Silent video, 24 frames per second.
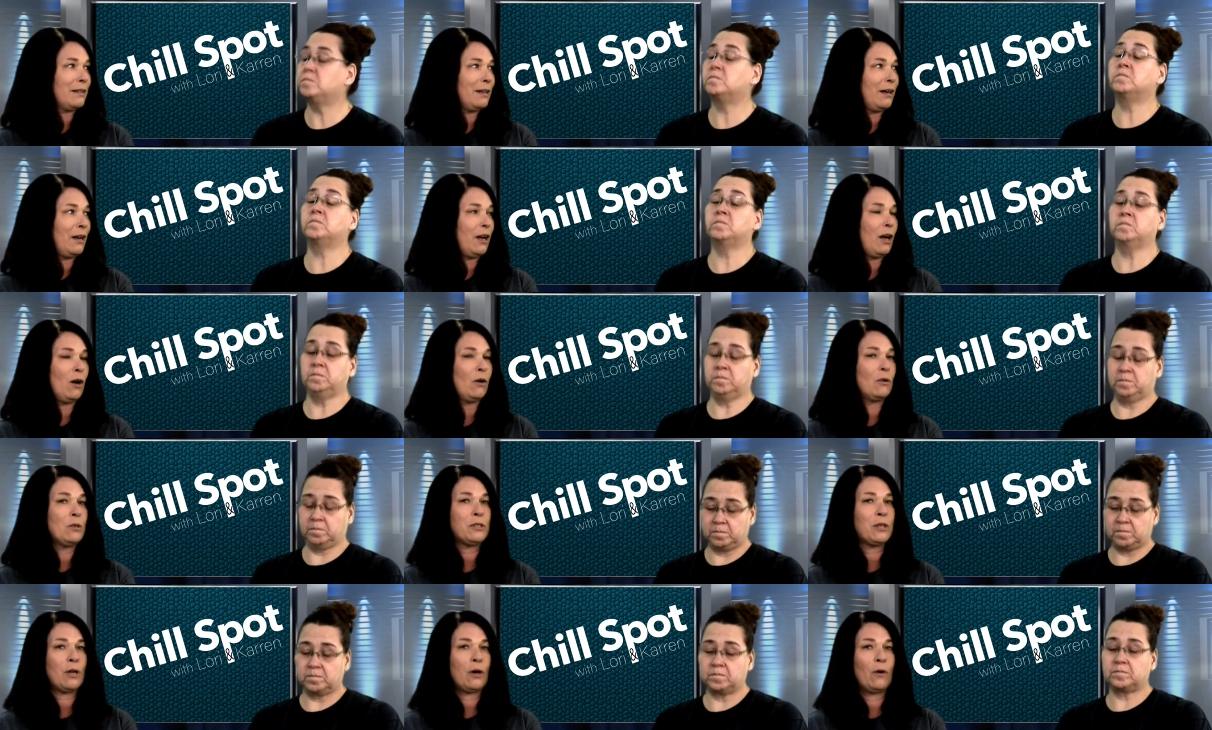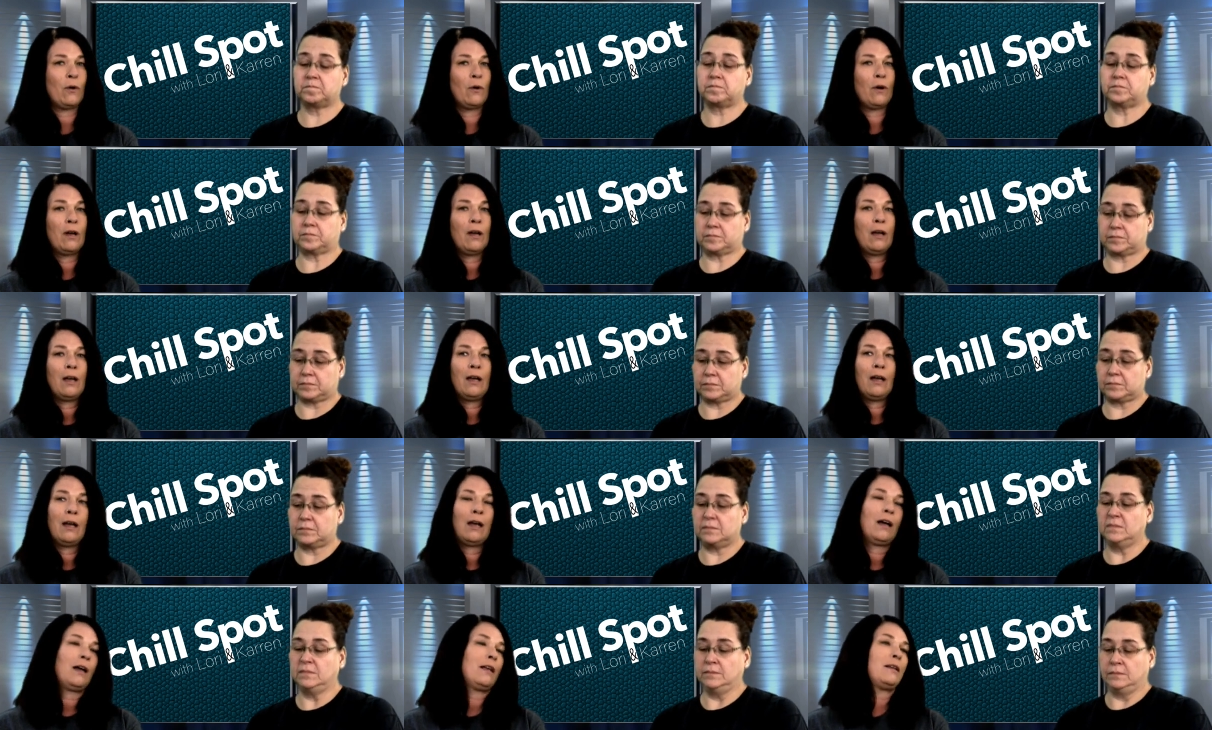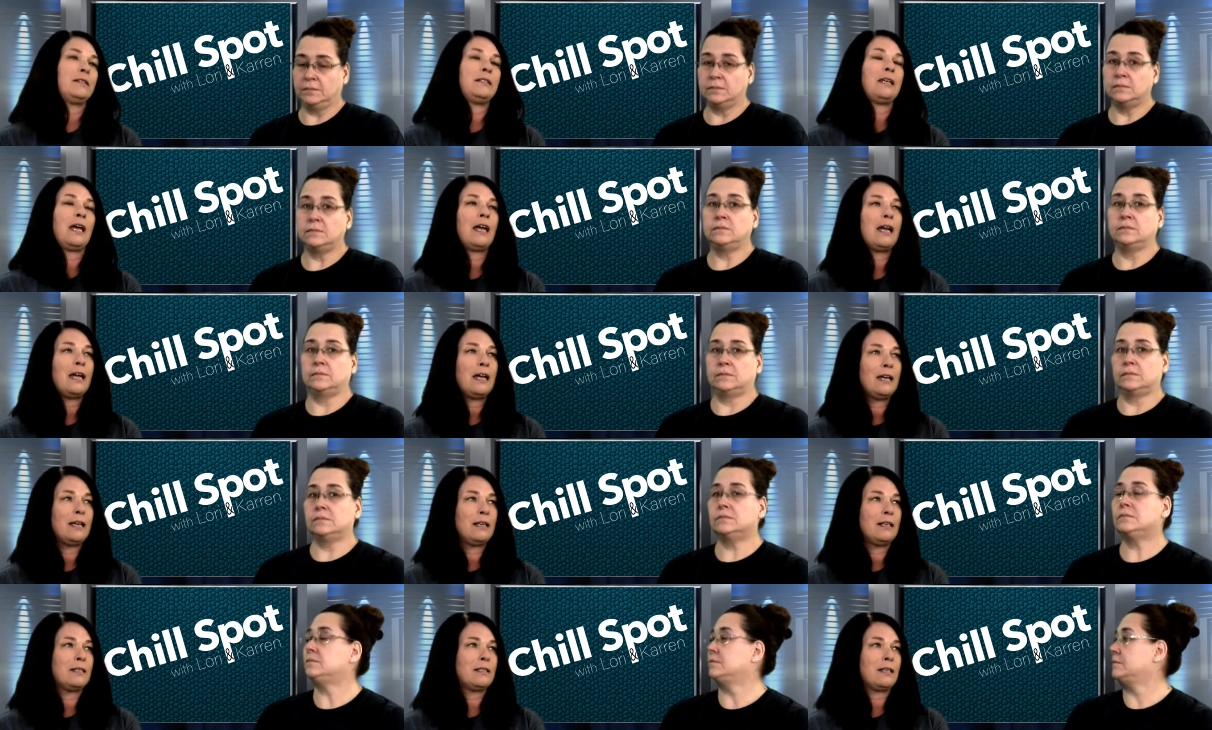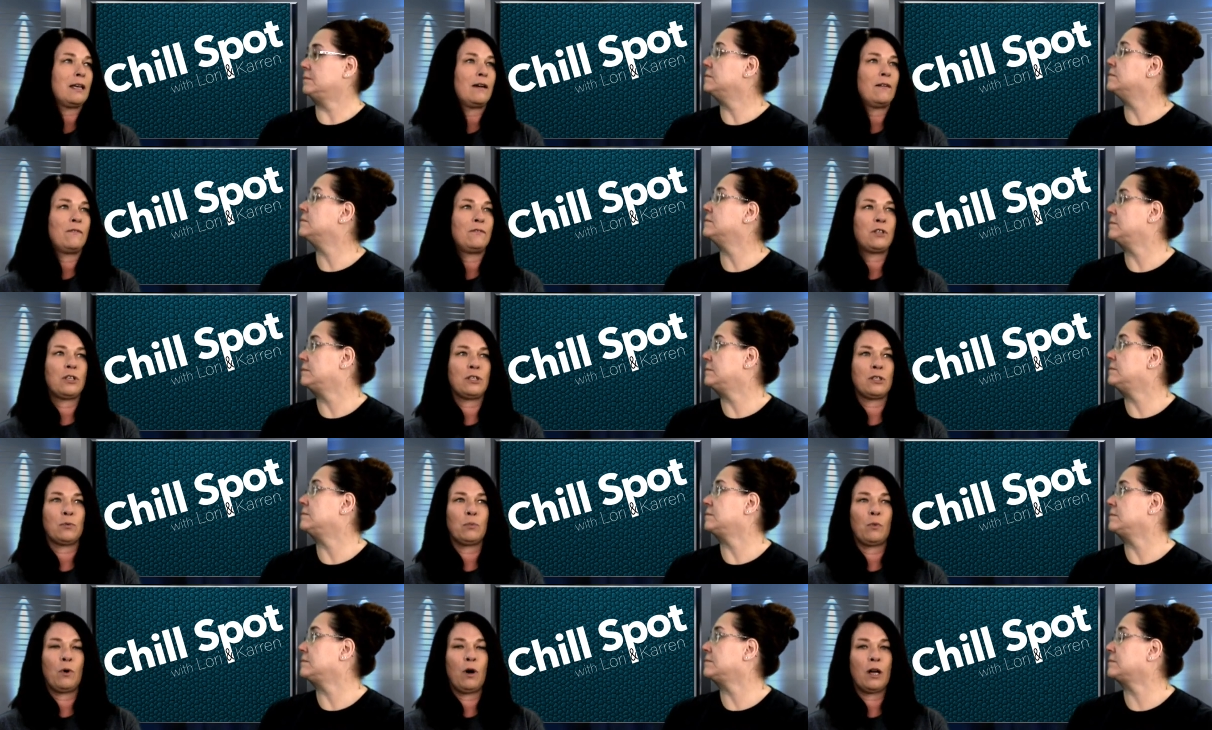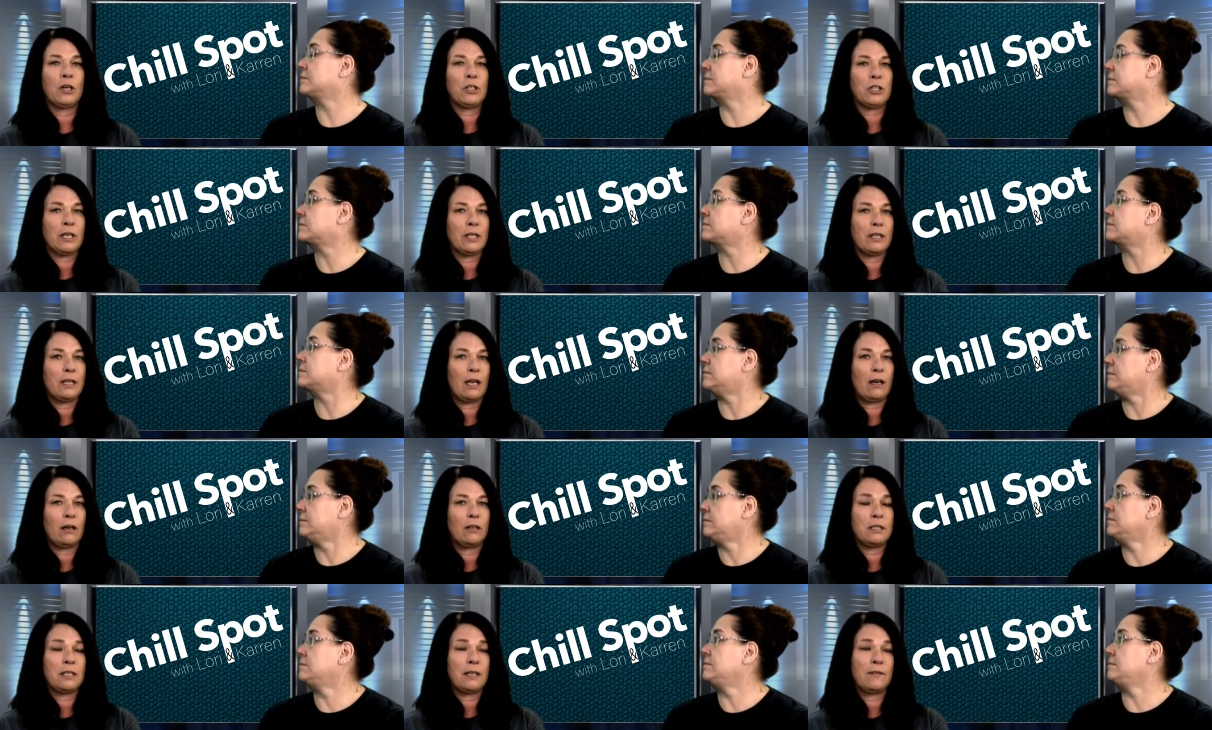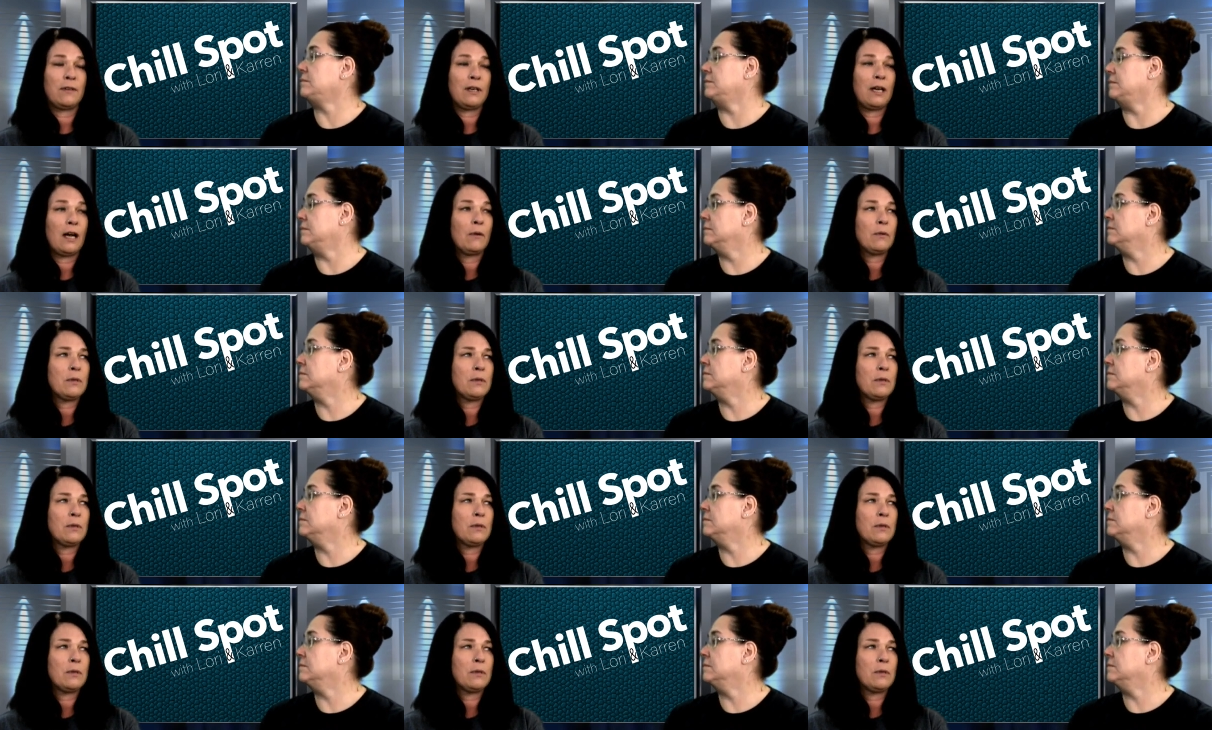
Speaker 1: you know? So days of just watching that on TV,